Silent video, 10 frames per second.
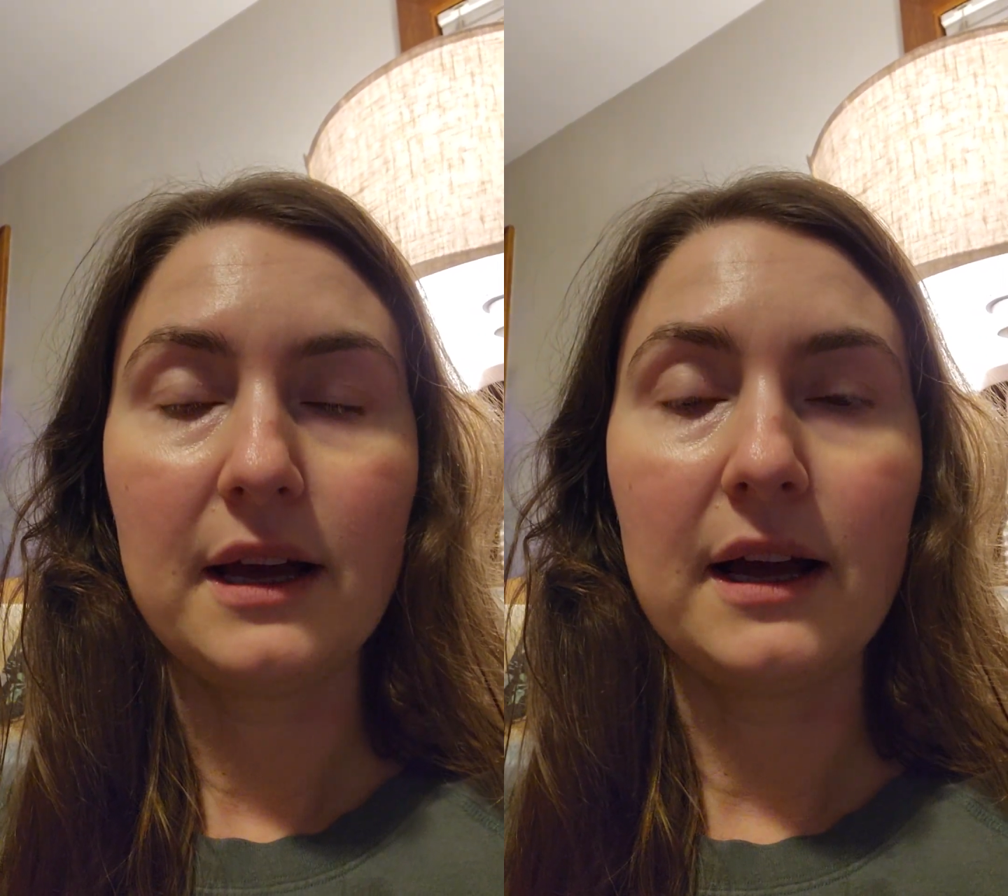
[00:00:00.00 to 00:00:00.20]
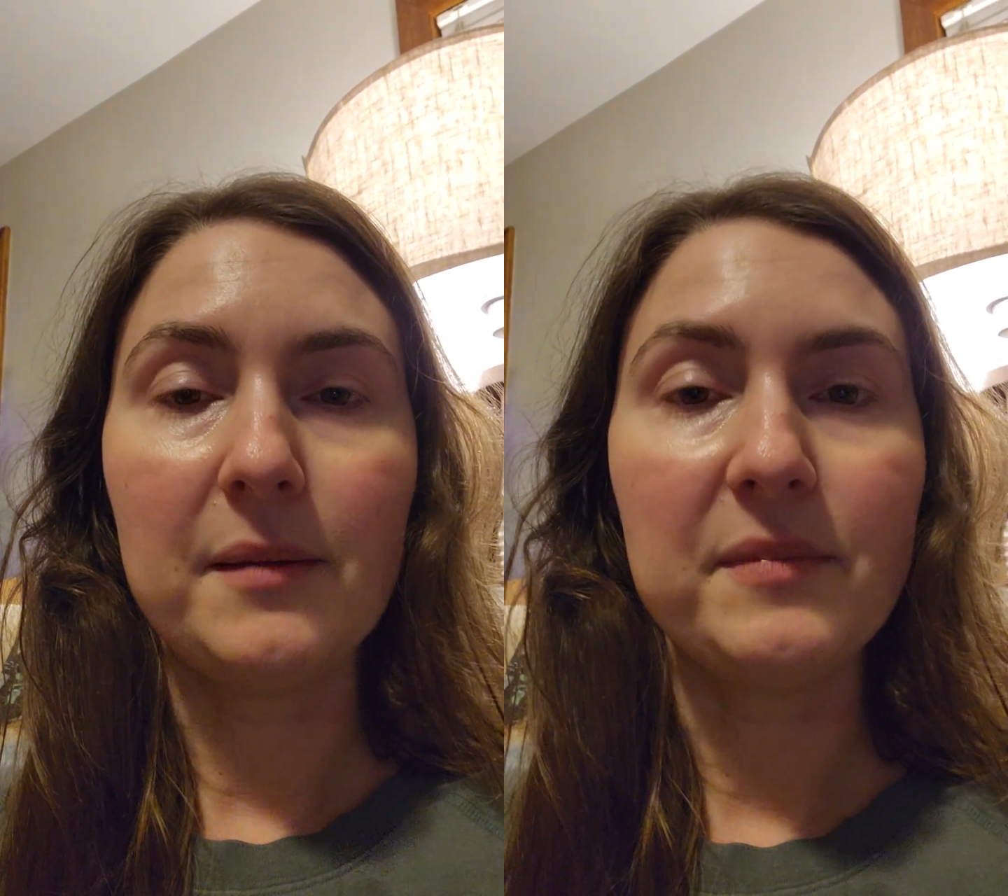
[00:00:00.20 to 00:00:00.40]

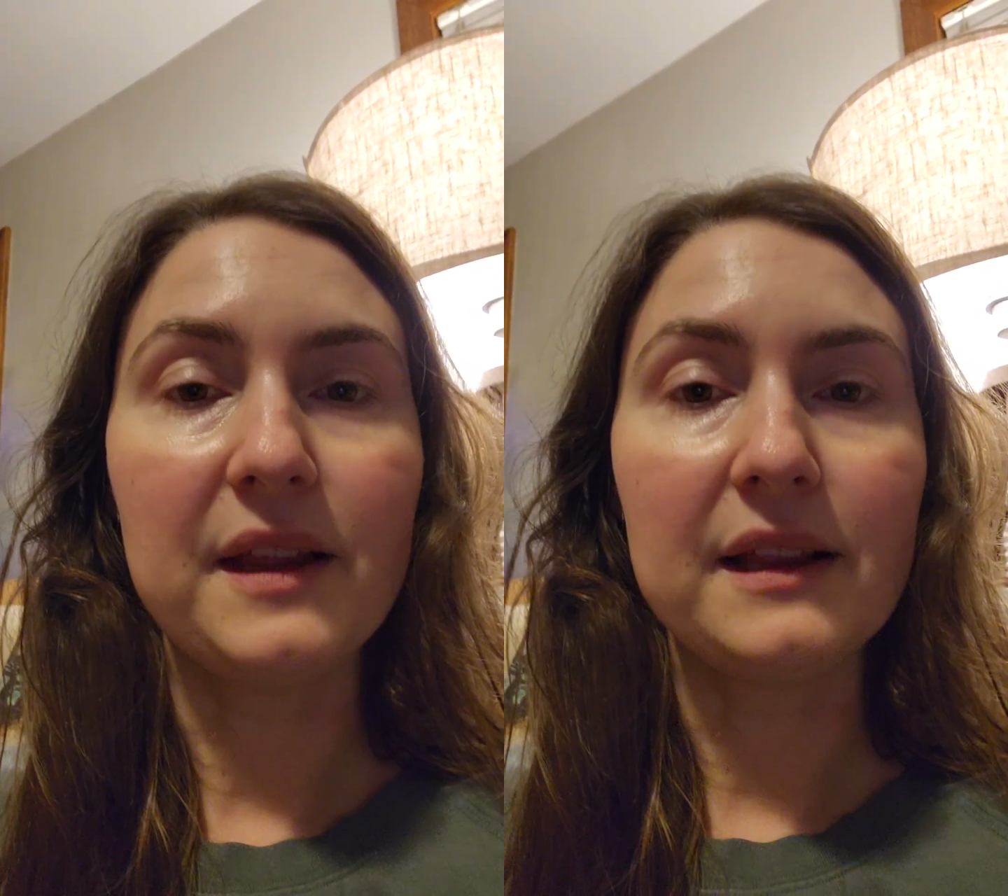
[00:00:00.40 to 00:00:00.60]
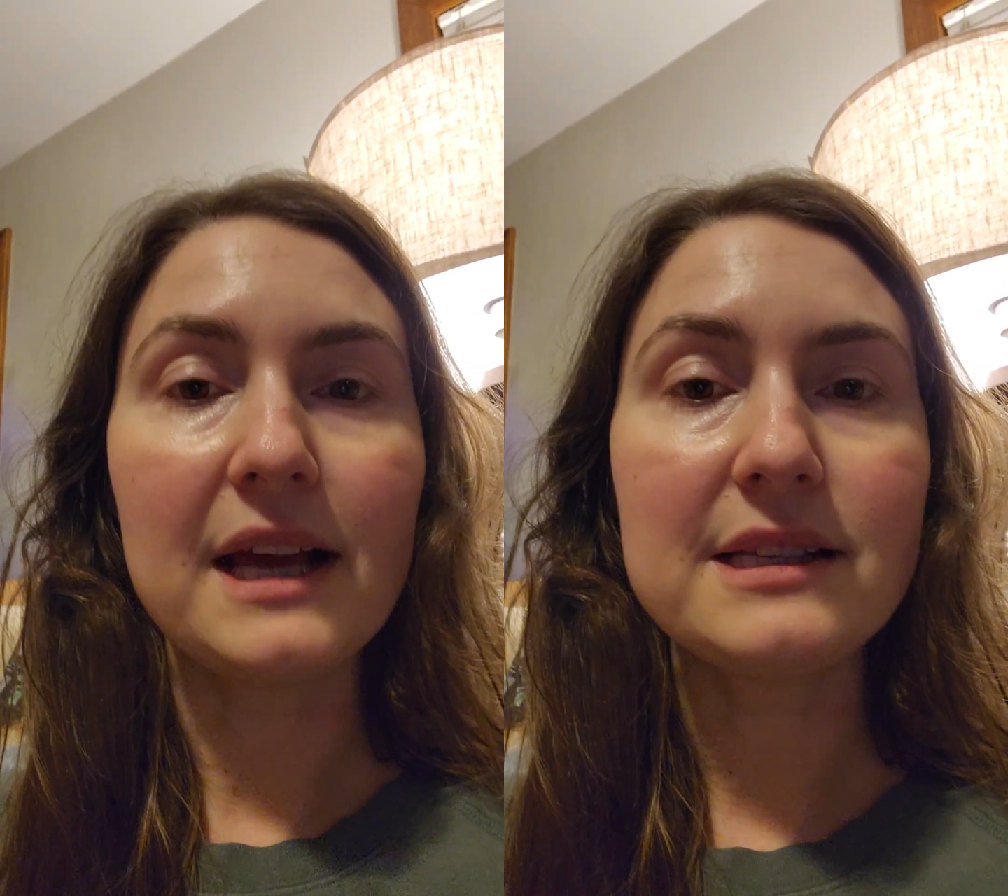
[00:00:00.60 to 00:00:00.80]

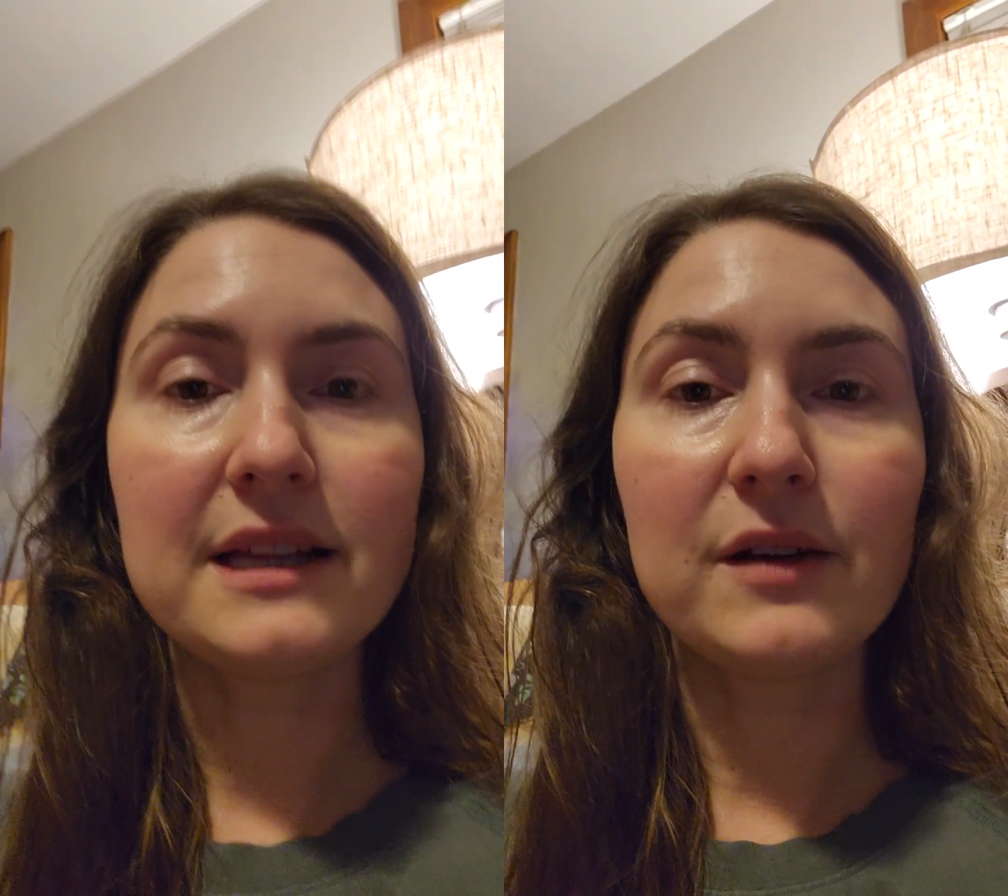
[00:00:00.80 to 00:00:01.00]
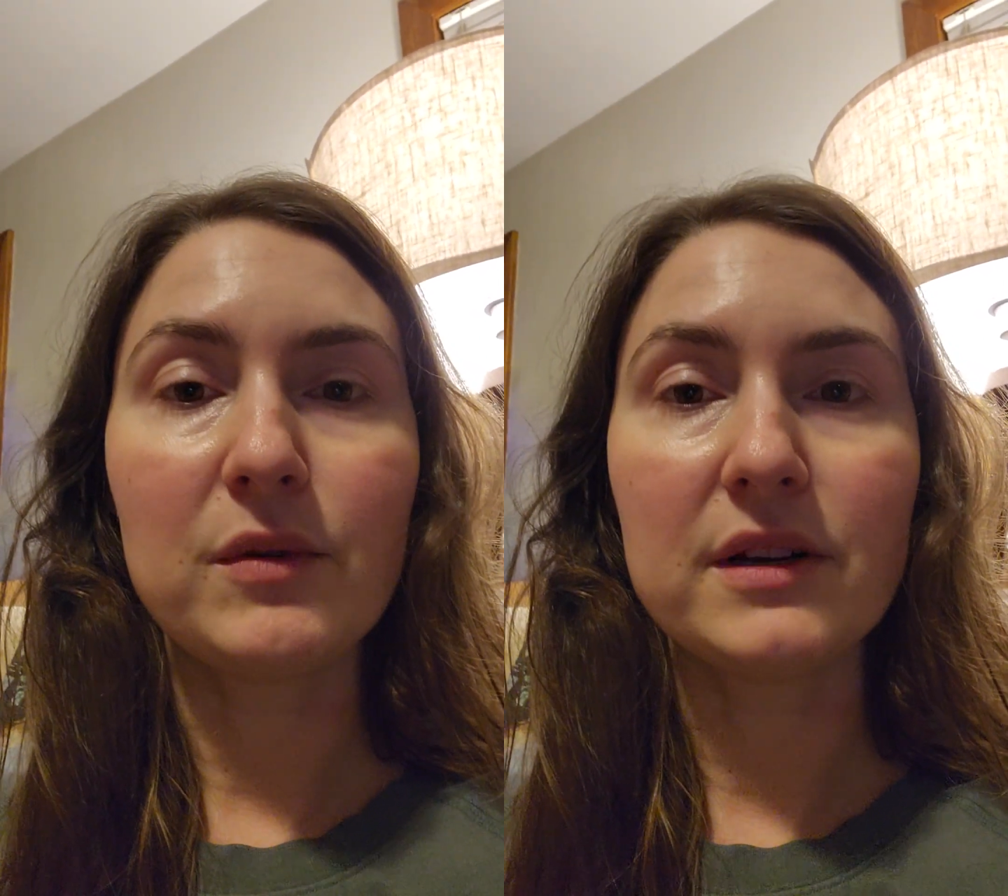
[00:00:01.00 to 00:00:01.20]
The last
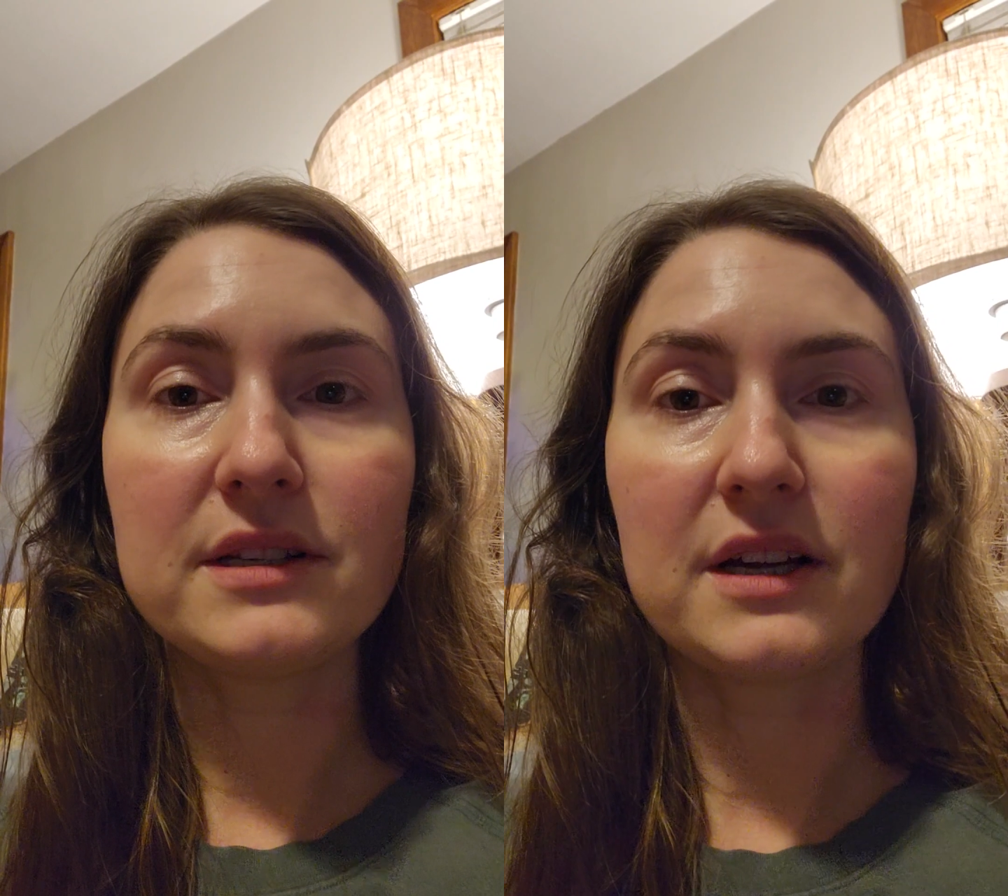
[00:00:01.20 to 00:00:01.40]
thing I want to